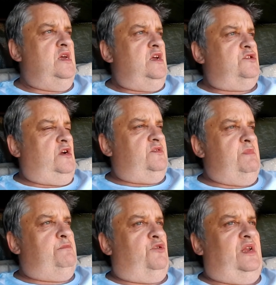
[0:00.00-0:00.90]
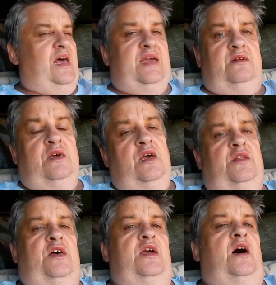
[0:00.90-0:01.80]
Trevor's Memory Lane,
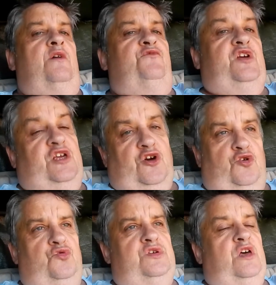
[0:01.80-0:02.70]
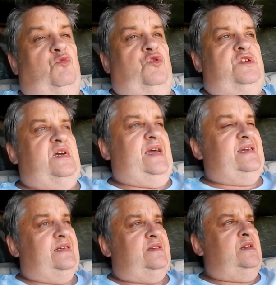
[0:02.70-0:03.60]
they are videos that were
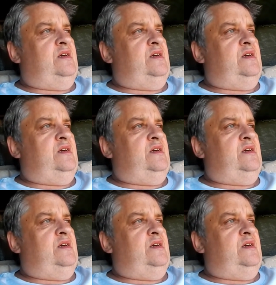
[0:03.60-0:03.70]
taken